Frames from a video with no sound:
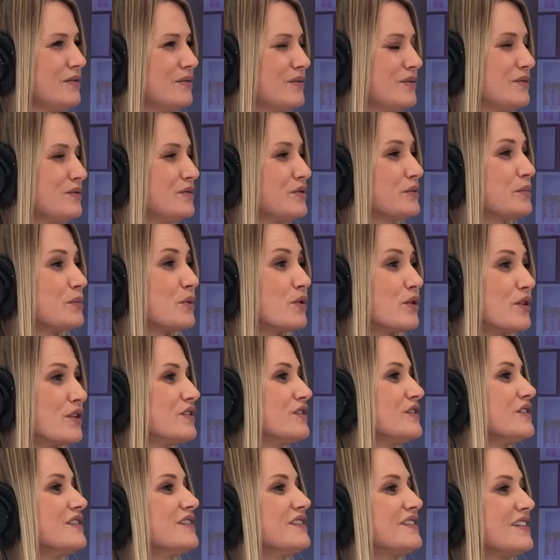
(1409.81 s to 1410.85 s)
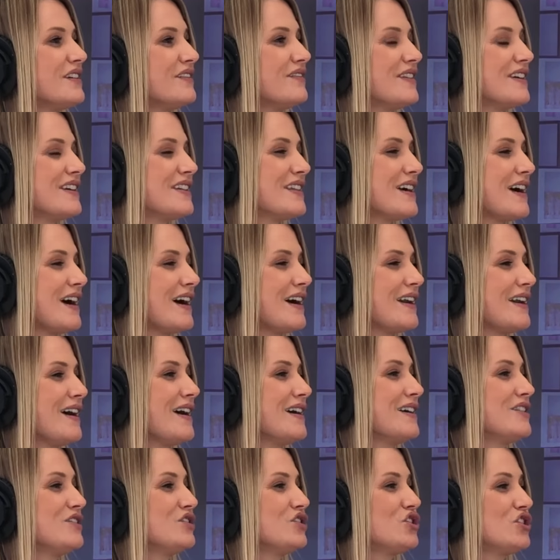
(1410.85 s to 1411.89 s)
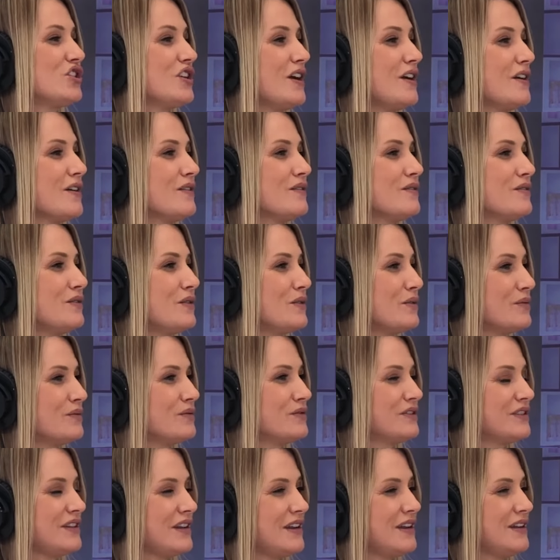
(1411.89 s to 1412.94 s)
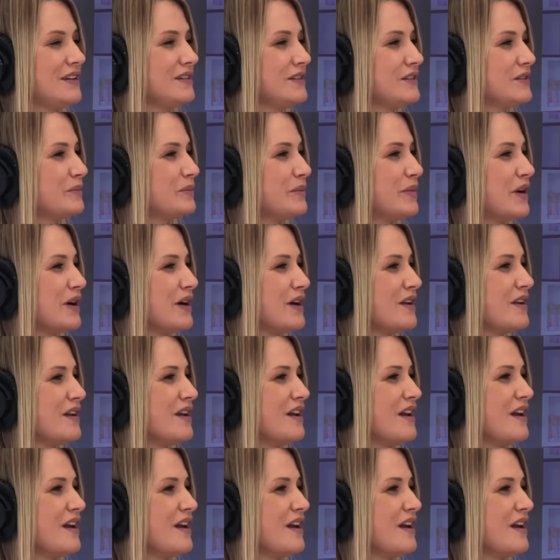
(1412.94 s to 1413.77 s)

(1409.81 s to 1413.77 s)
through sports and stuff like that, I can share those things, but